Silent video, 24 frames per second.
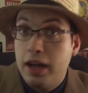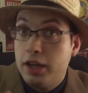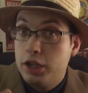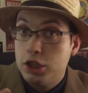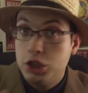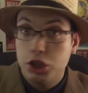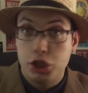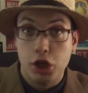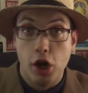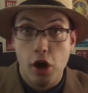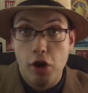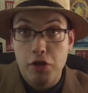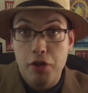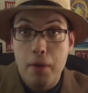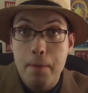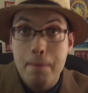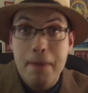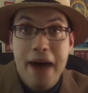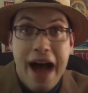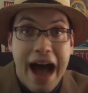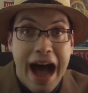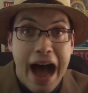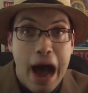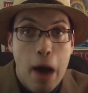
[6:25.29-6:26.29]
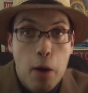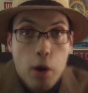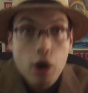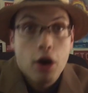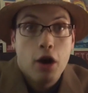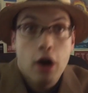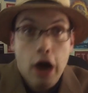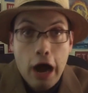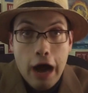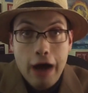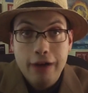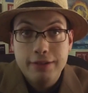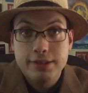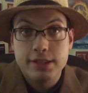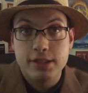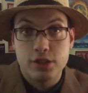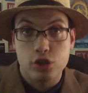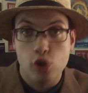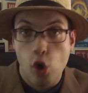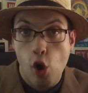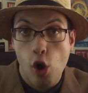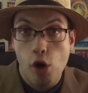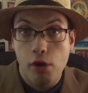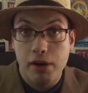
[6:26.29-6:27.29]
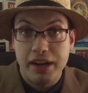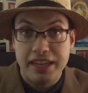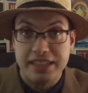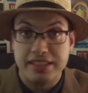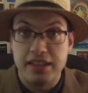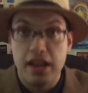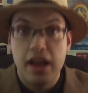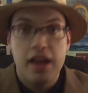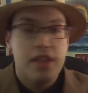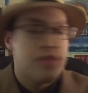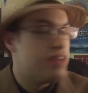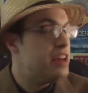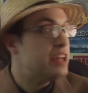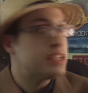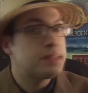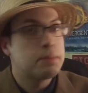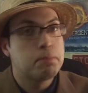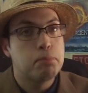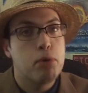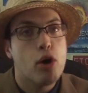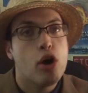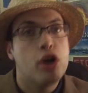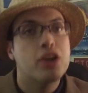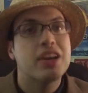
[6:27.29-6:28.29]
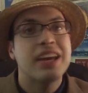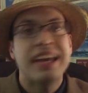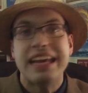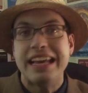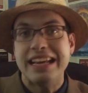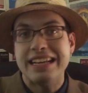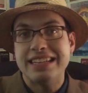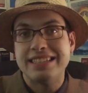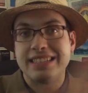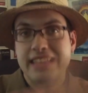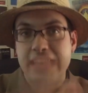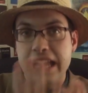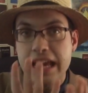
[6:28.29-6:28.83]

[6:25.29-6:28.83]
Show the power of stories. This book is